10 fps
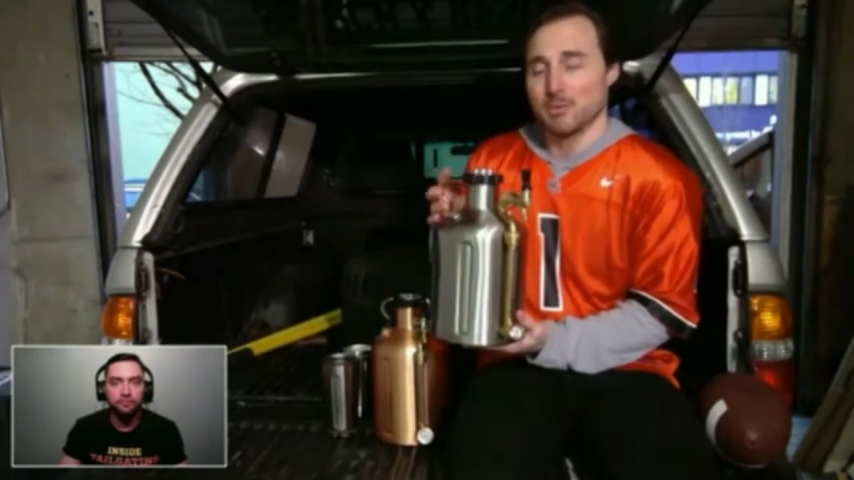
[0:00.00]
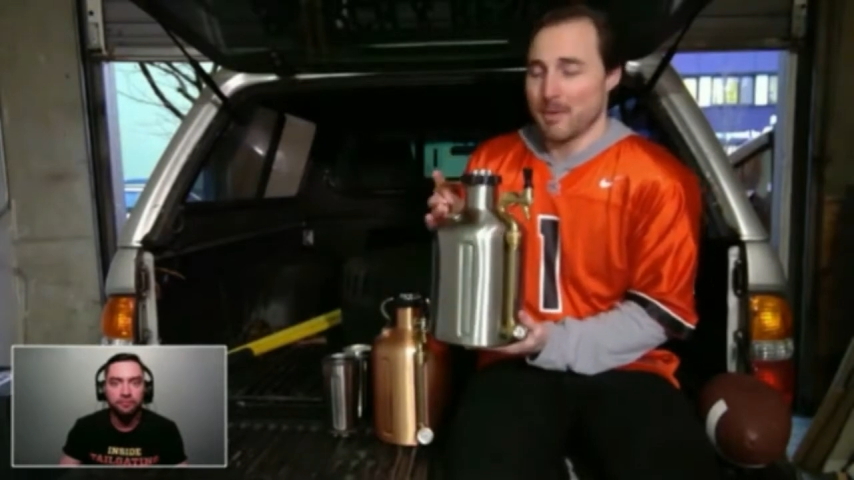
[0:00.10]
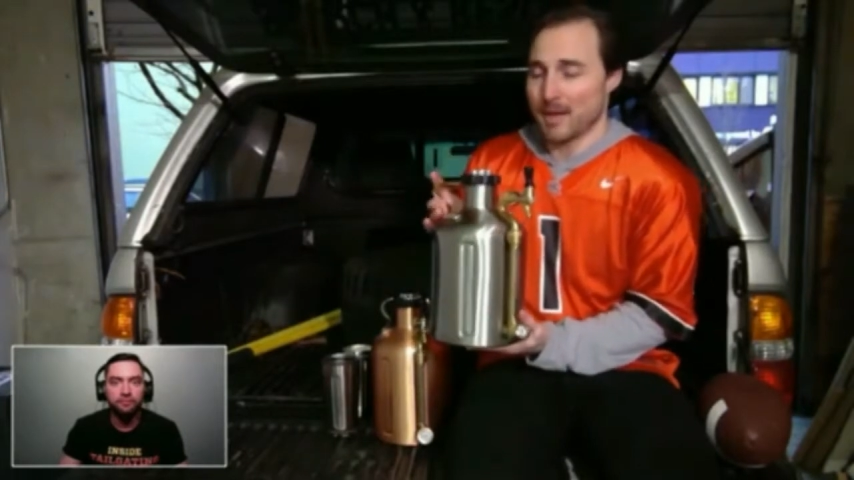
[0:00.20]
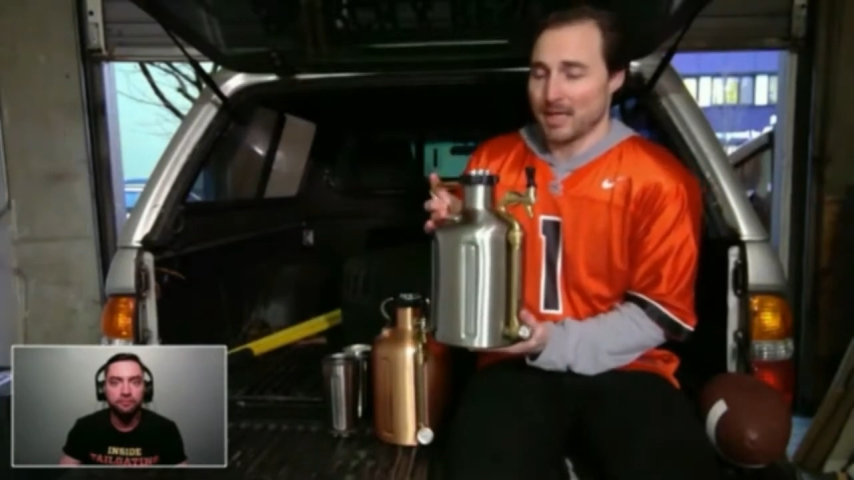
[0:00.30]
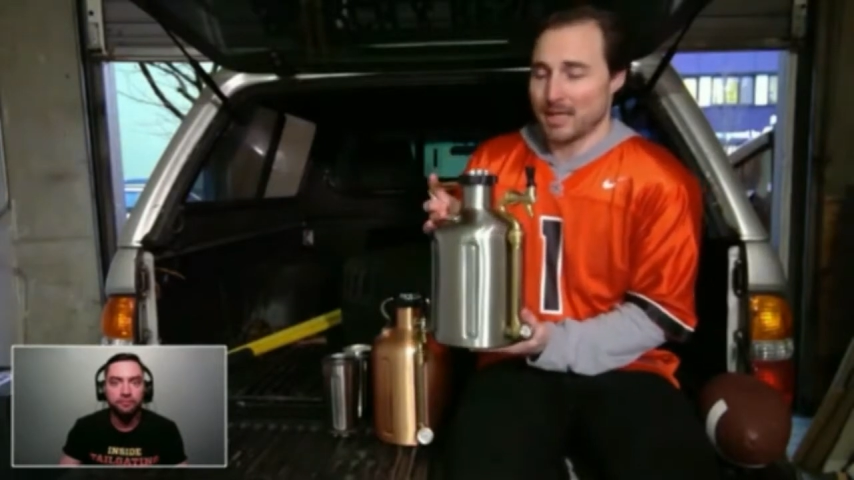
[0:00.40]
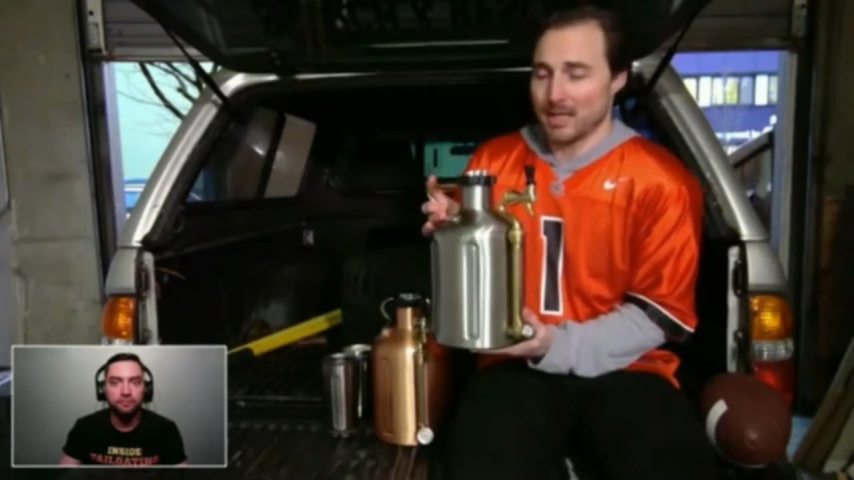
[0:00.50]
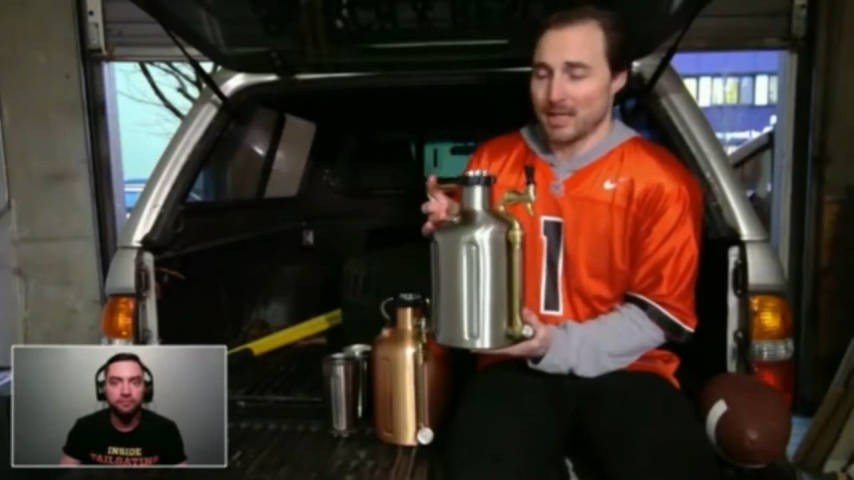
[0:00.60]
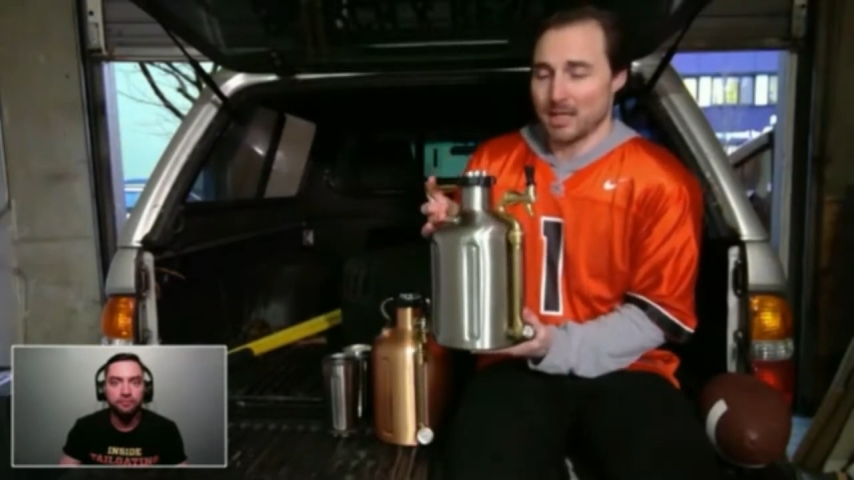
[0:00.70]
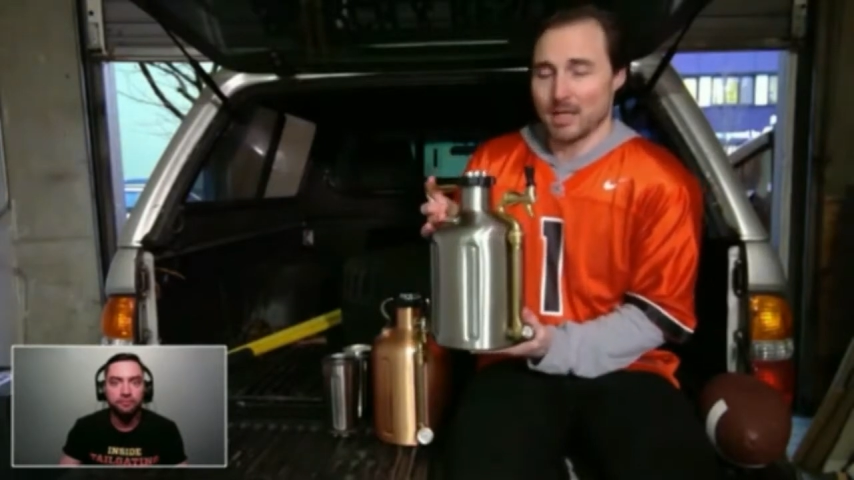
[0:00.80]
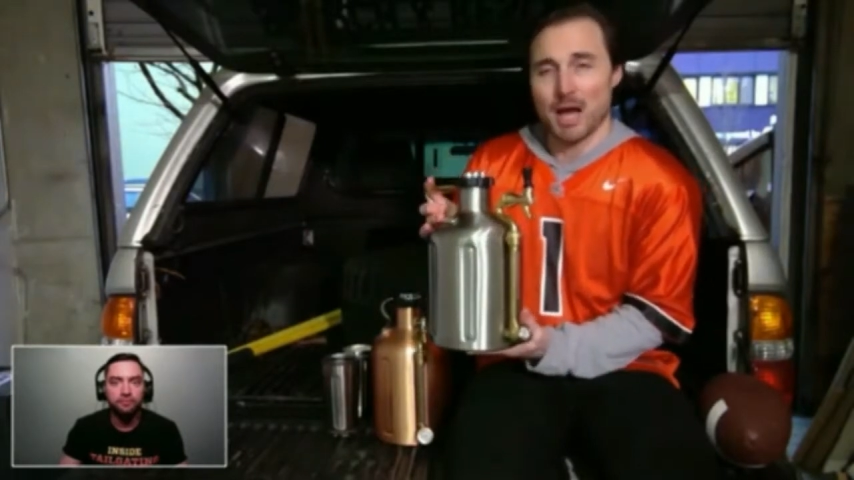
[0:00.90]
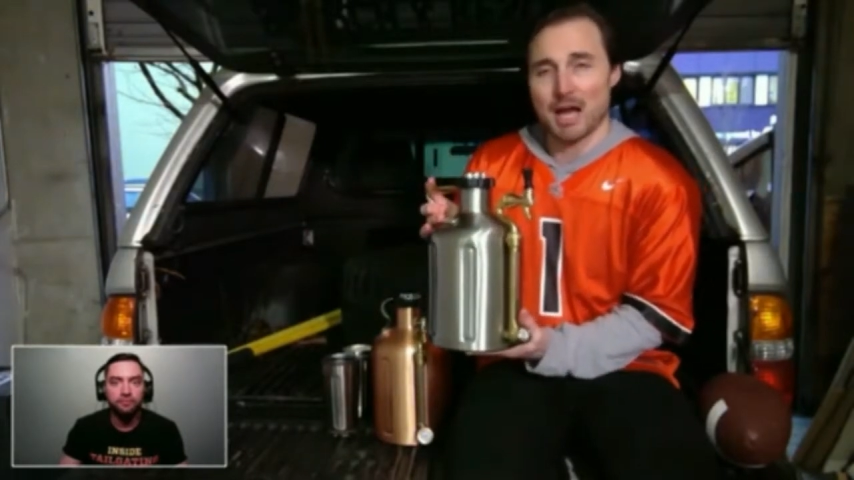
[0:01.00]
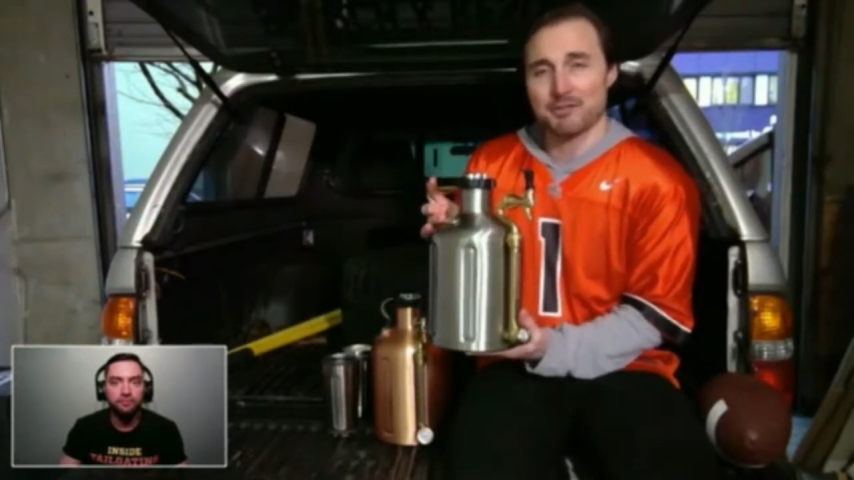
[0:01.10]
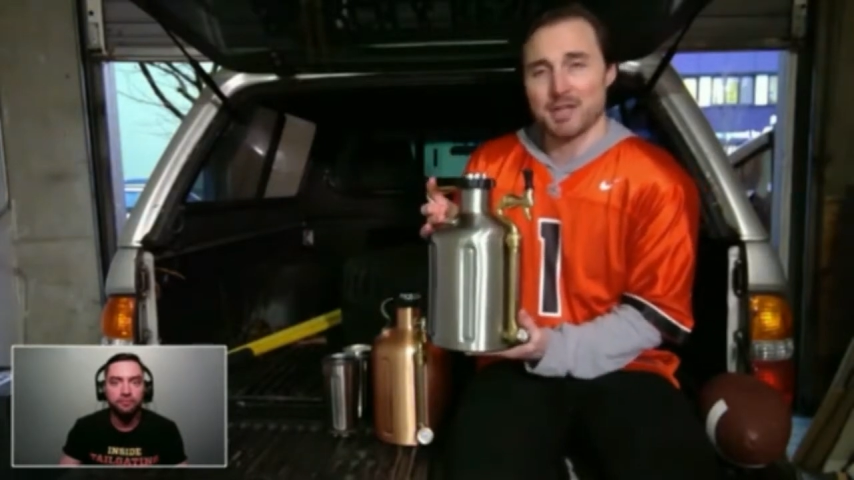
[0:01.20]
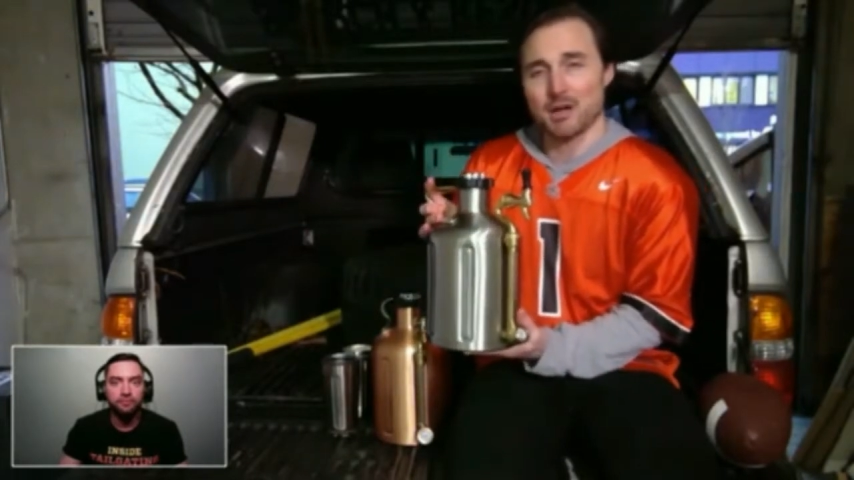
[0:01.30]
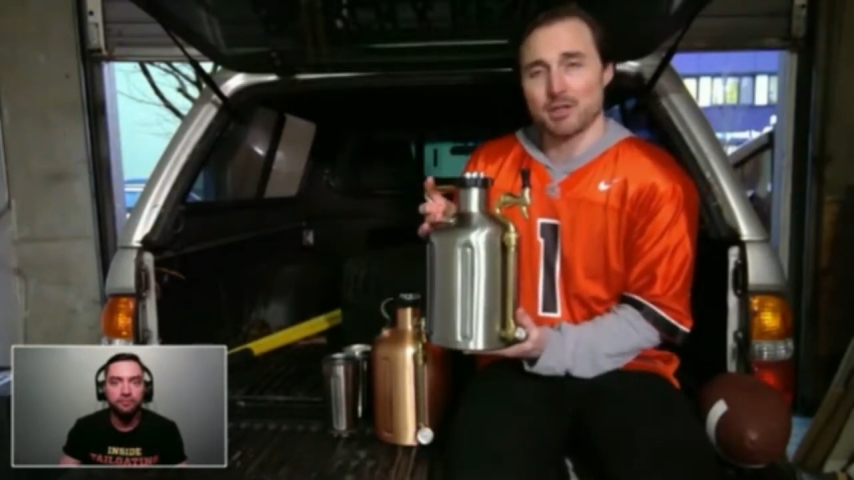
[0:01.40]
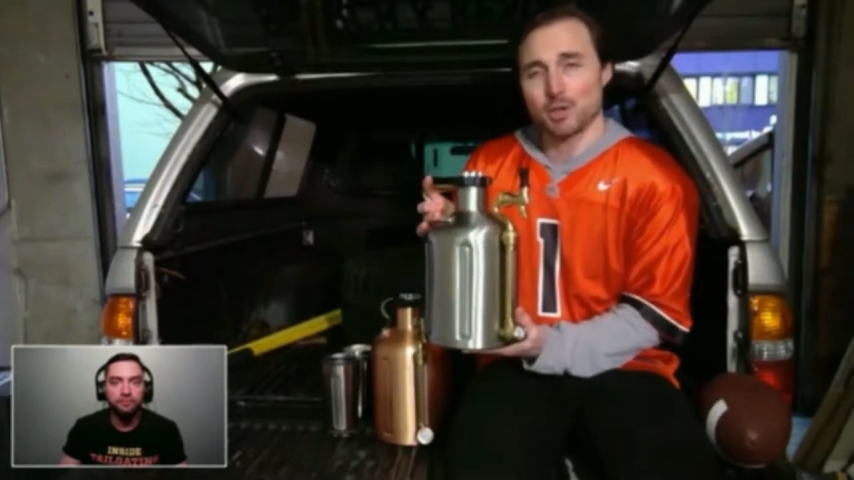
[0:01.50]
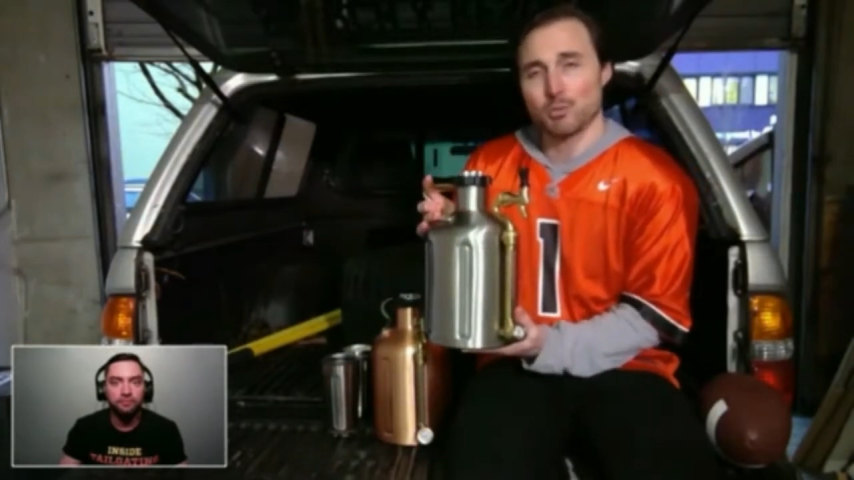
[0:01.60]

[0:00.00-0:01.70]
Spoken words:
We make it in a half-gallon